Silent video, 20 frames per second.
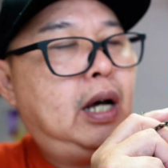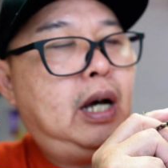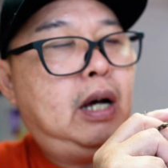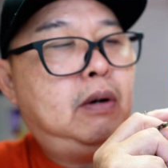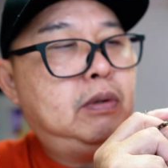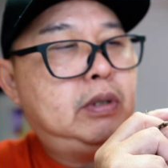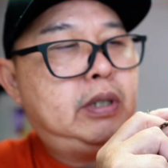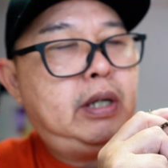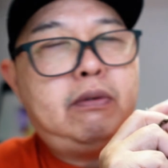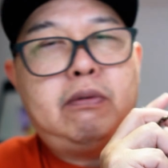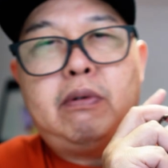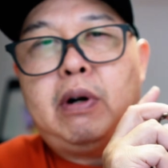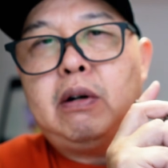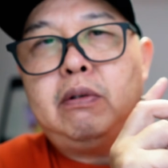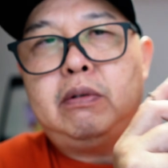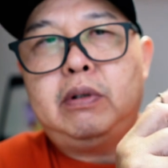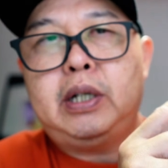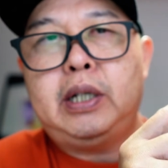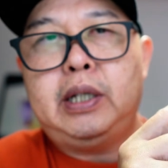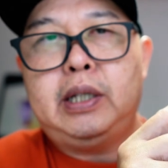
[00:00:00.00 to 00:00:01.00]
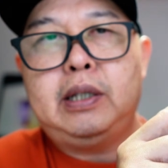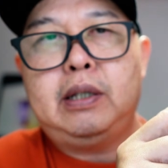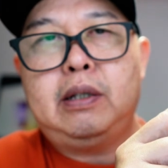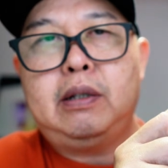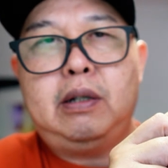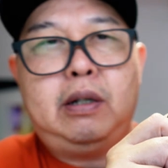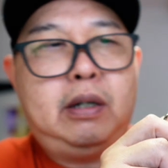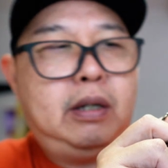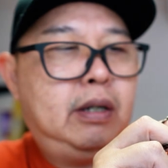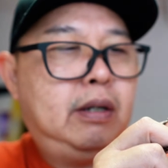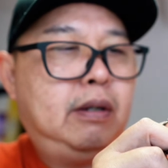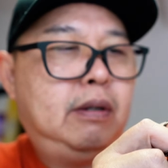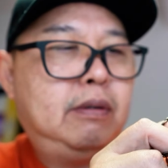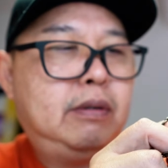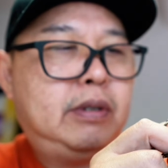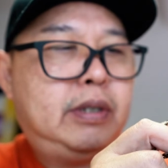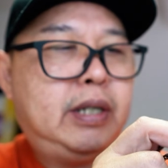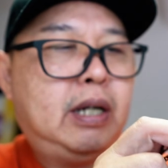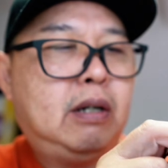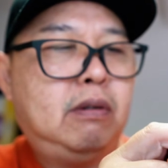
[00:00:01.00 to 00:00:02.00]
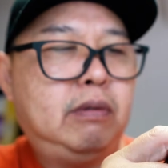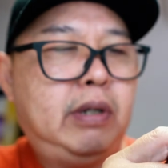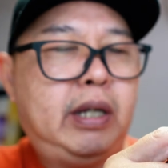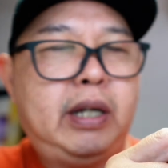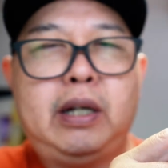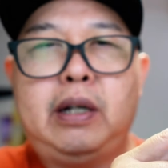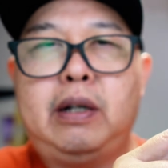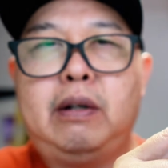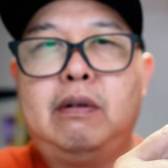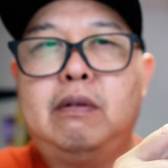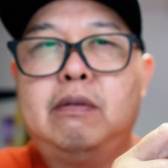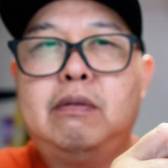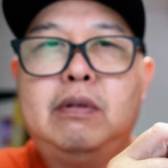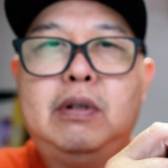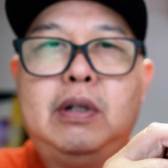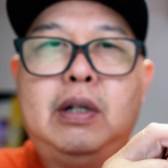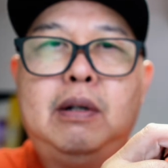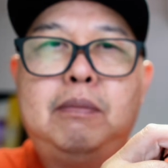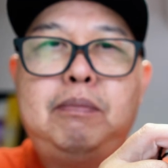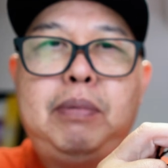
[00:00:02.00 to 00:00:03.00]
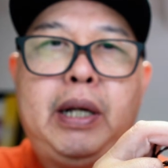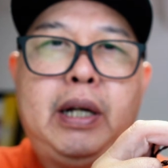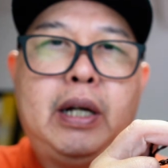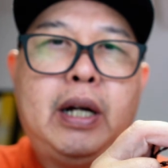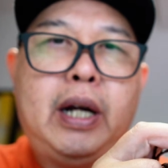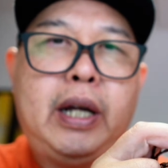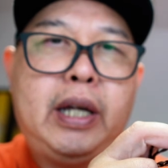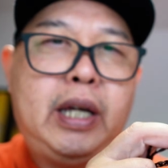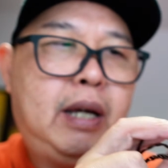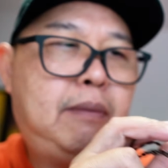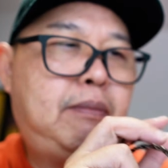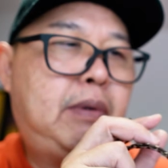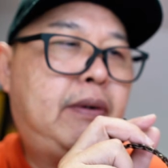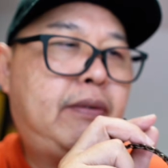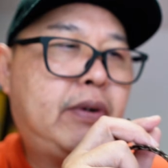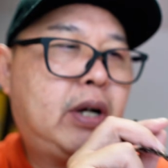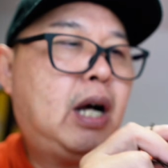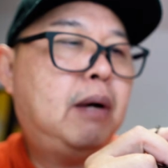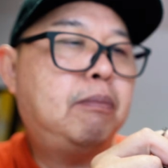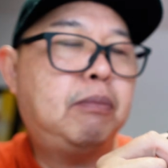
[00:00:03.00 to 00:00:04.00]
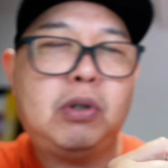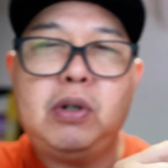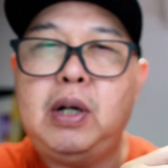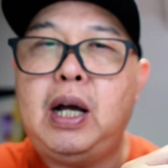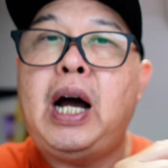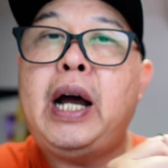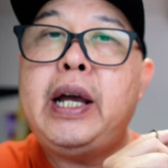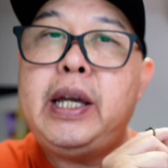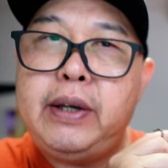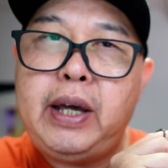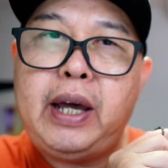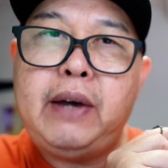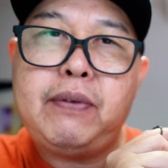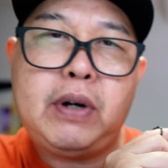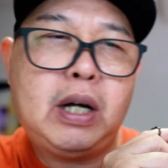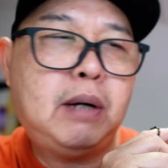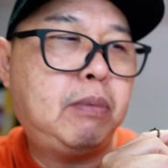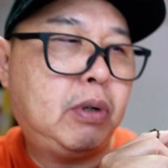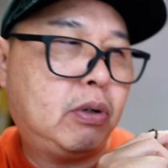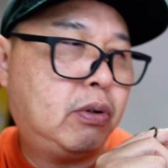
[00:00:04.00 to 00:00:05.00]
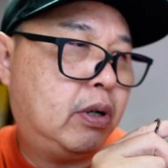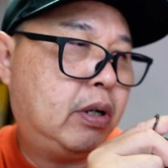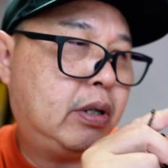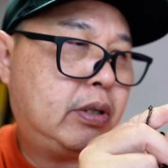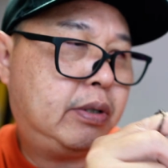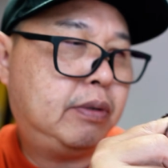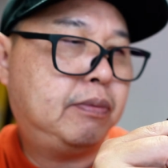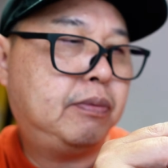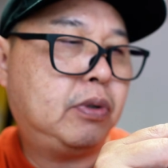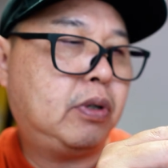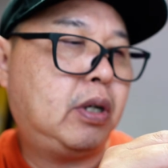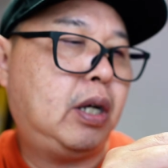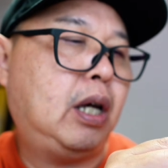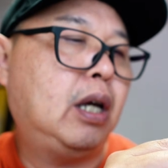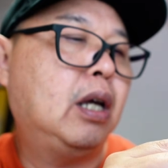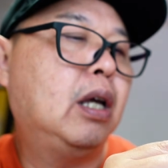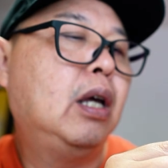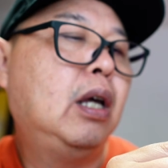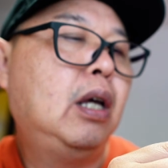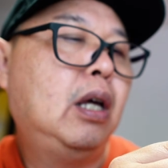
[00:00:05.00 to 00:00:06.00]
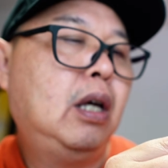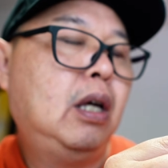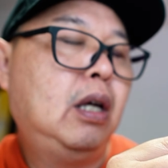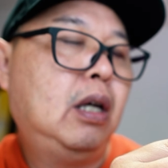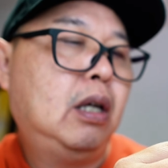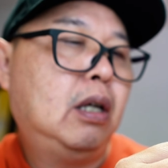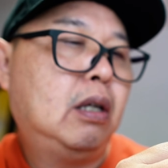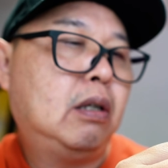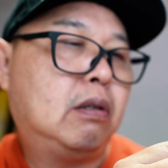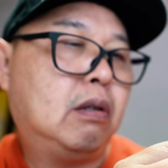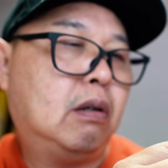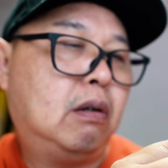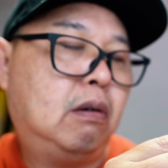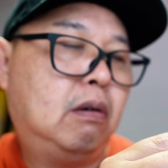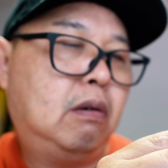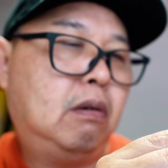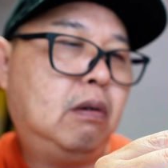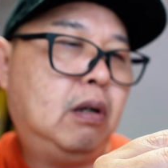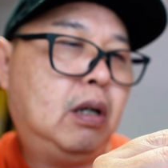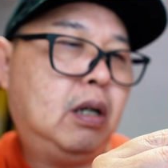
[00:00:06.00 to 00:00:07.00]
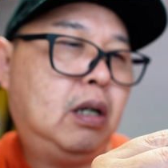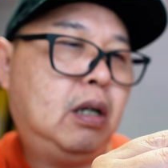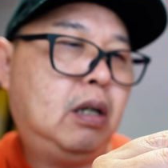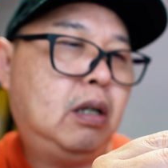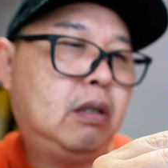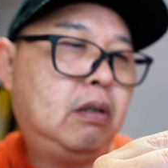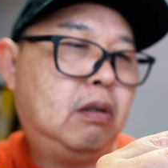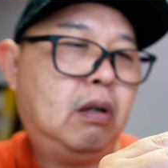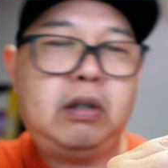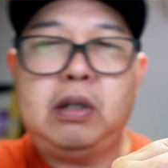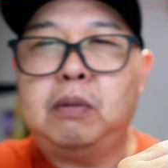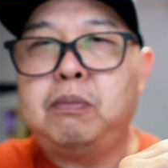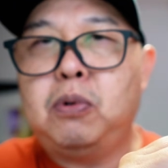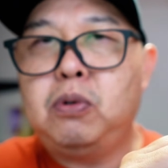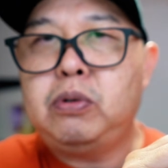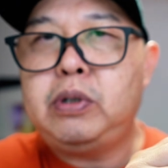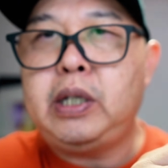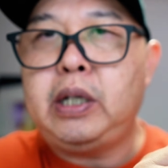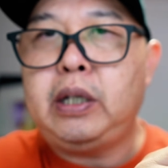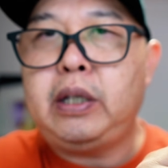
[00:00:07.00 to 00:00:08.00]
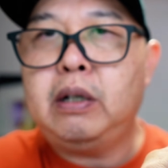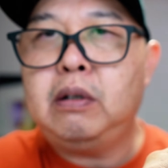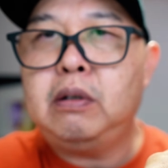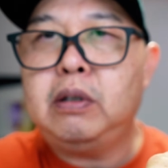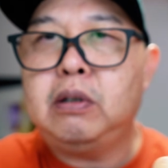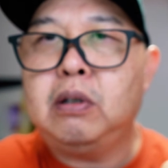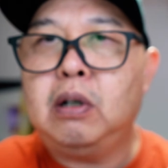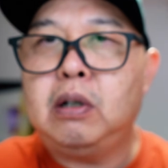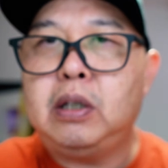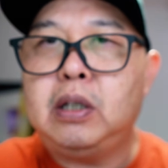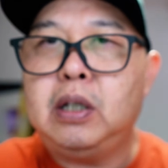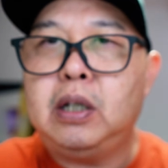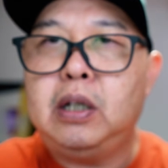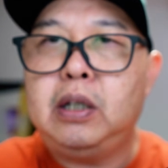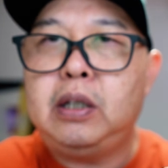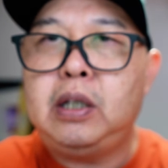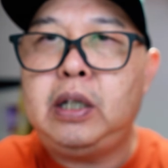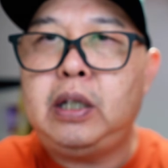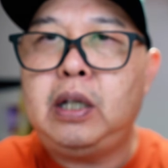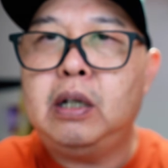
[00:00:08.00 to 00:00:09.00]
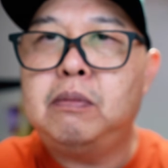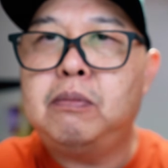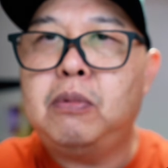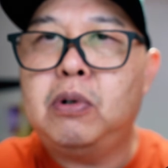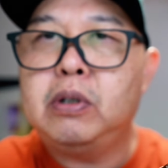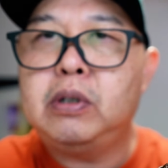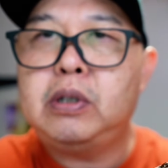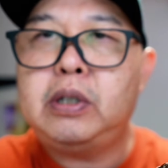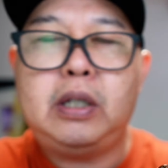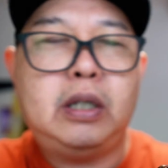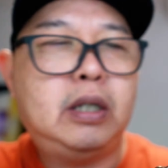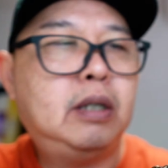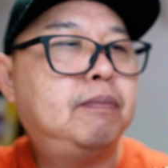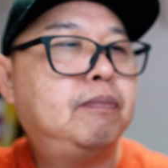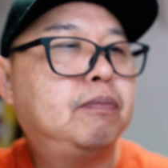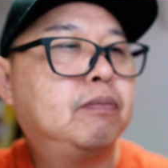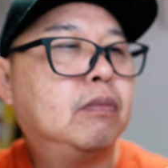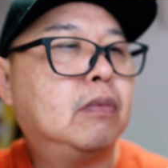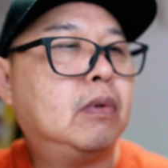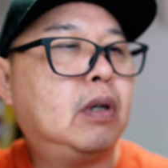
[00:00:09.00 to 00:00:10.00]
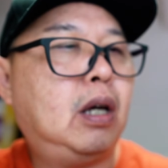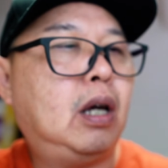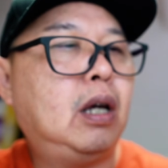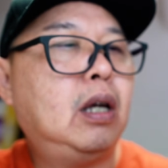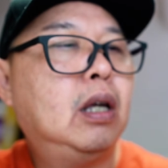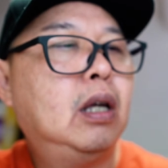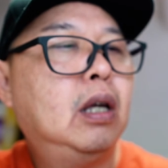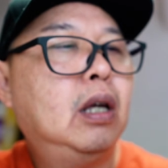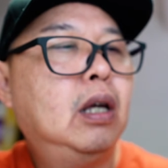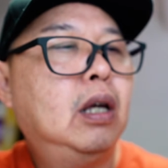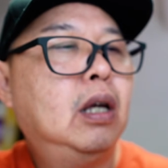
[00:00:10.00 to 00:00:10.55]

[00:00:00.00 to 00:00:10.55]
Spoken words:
I would say, rounded sounding planar IEM that I have come across. Okay, so not the most detailed, not the detail monster. Okay.